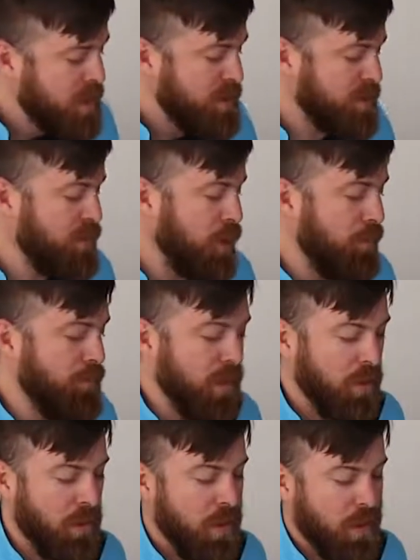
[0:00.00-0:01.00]
So don't be
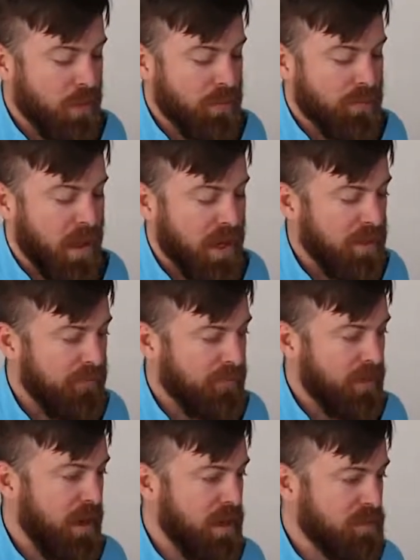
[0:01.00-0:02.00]
alarmed by if
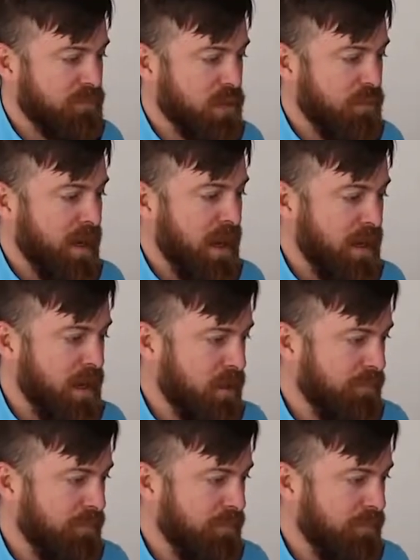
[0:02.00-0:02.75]
they're asking for your banking